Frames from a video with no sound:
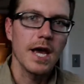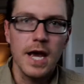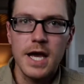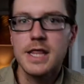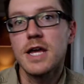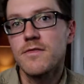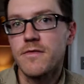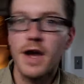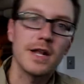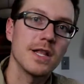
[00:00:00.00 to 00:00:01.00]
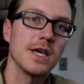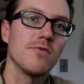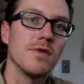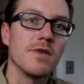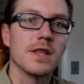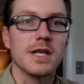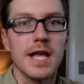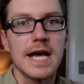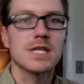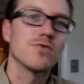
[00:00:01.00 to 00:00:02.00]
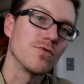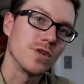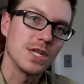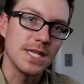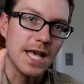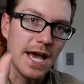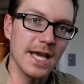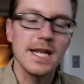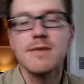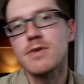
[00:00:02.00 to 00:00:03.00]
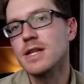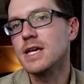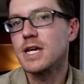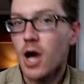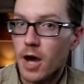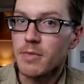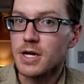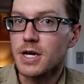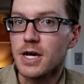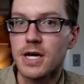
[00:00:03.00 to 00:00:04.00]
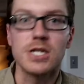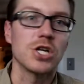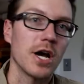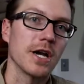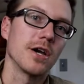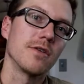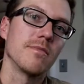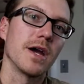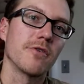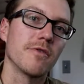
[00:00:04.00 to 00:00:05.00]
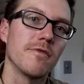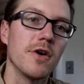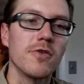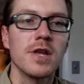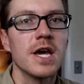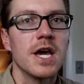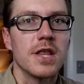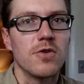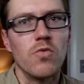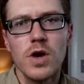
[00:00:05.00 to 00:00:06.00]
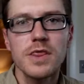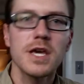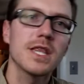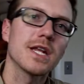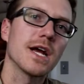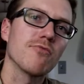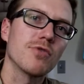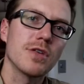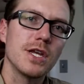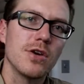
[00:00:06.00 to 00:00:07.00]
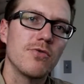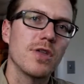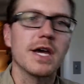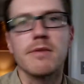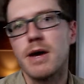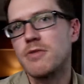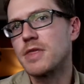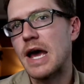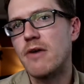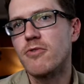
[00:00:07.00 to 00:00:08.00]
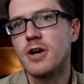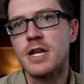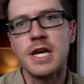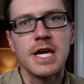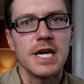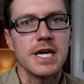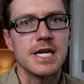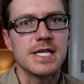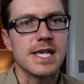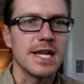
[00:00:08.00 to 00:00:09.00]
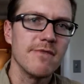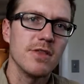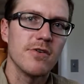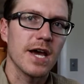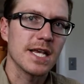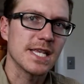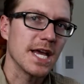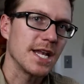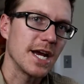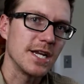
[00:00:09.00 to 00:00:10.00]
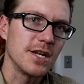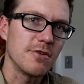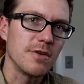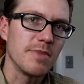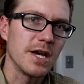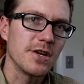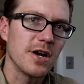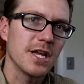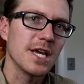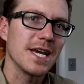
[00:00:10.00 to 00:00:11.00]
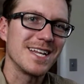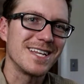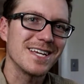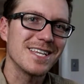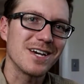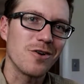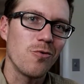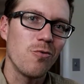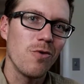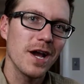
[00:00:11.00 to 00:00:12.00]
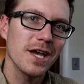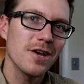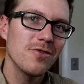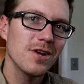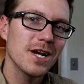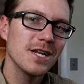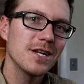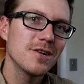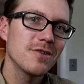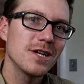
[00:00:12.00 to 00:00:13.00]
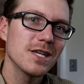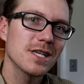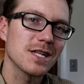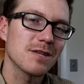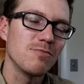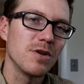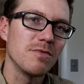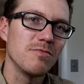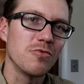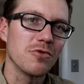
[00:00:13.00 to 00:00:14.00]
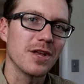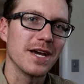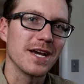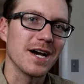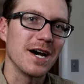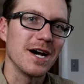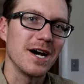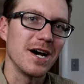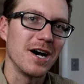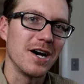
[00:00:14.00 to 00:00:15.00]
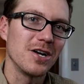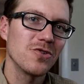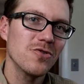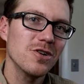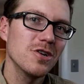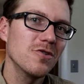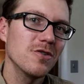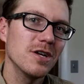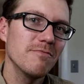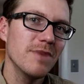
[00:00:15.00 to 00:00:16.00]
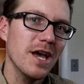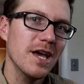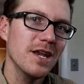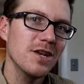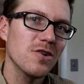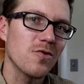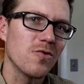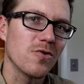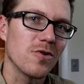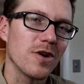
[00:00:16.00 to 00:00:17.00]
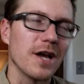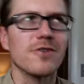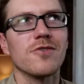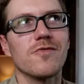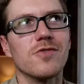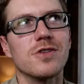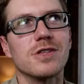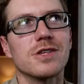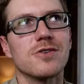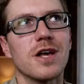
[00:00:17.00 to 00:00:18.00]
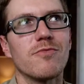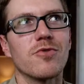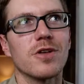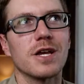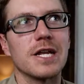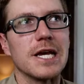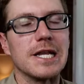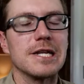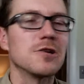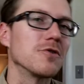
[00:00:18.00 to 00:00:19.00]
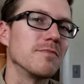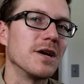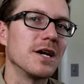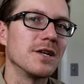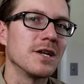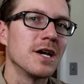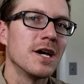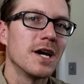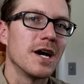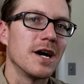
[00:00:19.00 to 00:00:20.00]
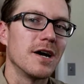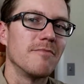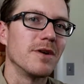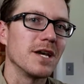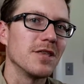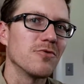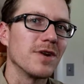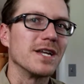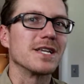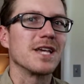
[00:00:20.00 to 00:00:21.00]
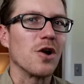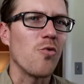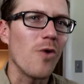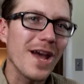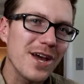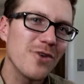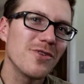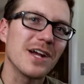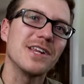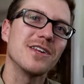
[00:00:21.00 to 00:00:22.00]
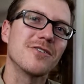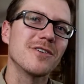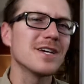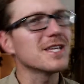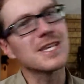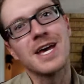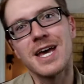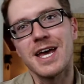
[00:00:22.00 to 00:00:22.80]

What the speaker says: And then finally, we've got the last one, which is that itty bitty Comica shotgun microphone. The one thing that I really don't like about that one is that even though it has that 90-degree bend on it, it doesn't quite go 90 degrees. It's maybe more like 100-degree bend, or I don't know if you consider that more like an 80-degree bend. But either way, it doesn't quite go 90 degrees.